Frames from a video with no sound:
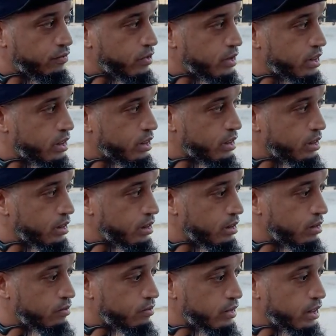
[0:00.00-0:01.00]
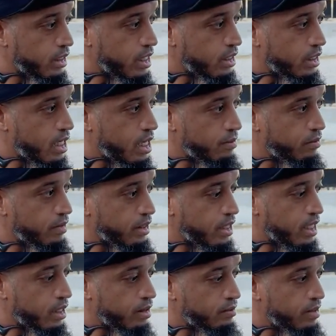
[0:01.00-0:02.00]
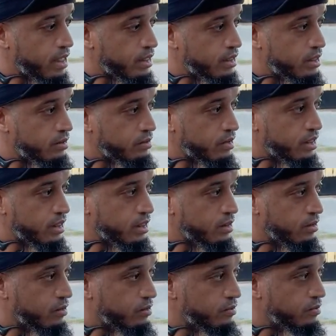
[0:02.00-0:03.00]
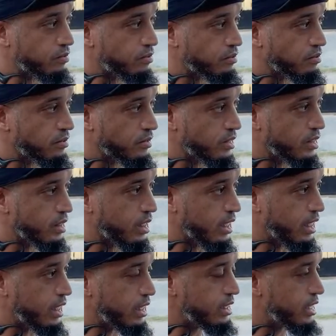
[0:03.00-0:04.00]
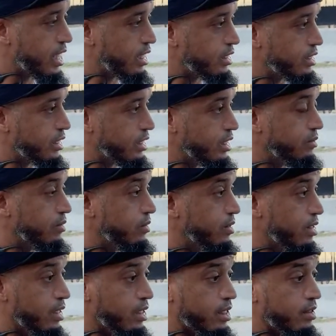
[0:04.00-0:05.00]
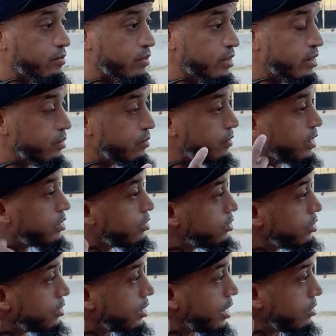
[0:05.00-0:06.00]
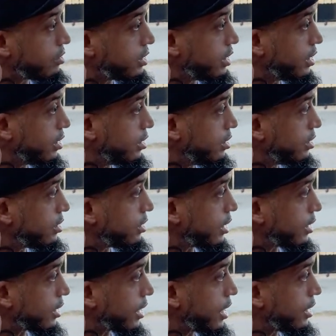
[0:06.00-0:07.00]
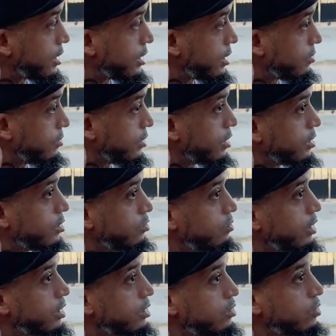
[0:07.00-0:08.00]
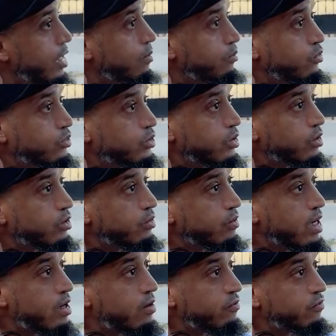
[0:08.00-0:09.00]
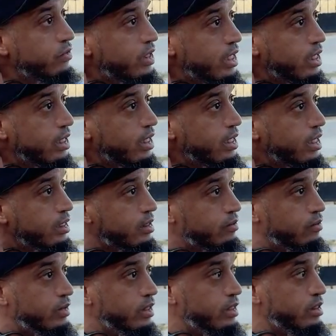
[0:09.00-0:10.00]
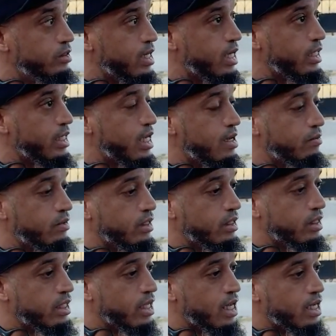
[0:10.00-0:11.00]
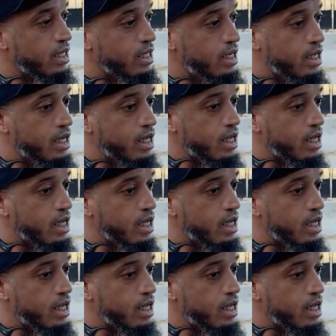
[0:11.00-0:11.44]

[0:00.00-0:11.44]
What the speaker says: fortunately enough, we didn't have to operate in that capacity. But it's challenging. Even with the rental joint, I was thinking that's because you have boots on the ground for that. And I think we try to navigate that,